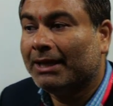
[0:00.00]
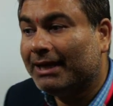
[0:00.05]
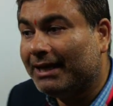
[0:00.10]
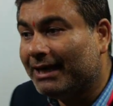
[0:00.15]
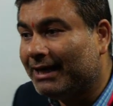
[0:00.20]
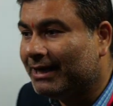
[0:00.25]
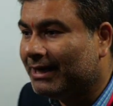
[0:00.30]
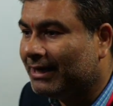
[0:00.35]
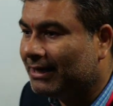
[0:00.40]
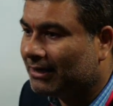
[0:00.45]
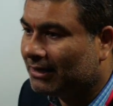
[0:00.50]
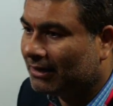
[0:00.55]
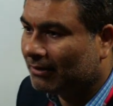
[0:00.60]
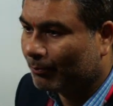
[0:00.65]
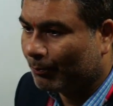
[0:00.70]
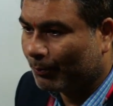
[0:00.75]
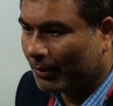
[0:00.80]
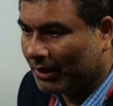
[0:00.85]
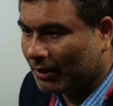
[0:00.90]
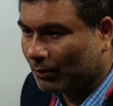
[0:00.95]
in
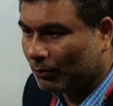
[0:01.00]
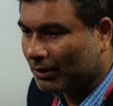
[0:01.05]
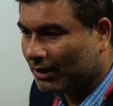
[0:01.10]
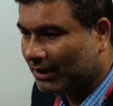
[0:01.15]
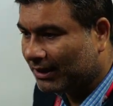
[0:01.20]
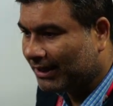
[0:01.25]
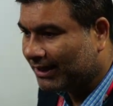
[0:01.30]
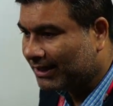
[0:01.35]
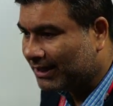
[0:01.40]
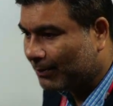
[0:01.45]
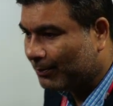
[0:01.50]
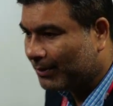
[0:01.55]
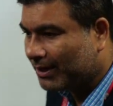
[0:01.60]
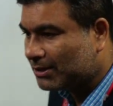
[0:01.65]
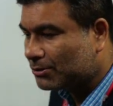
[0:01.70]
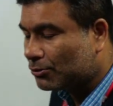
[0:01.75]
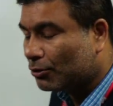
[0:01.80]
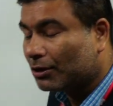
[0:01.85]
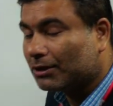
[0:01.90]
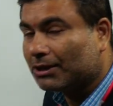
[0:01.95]
particular
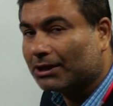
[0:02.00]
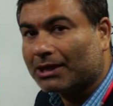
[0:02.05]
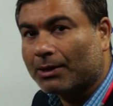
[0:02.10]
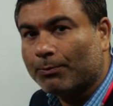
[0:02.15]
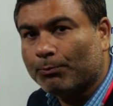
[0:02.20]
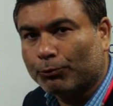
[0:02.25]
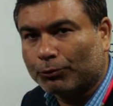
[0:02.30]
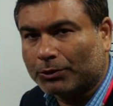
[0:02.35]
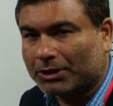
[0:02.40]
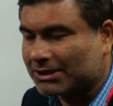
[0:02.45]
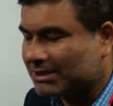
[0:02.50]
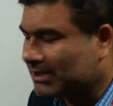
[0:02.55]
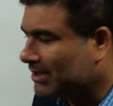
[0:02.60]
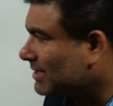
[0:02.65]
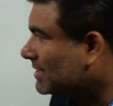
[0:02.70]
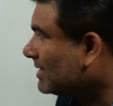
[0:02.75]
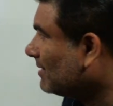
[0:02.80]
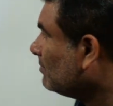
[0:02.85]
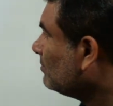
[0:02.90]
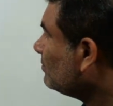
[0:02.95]
database or the computer
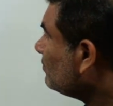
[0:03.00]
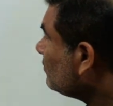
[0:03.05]
system.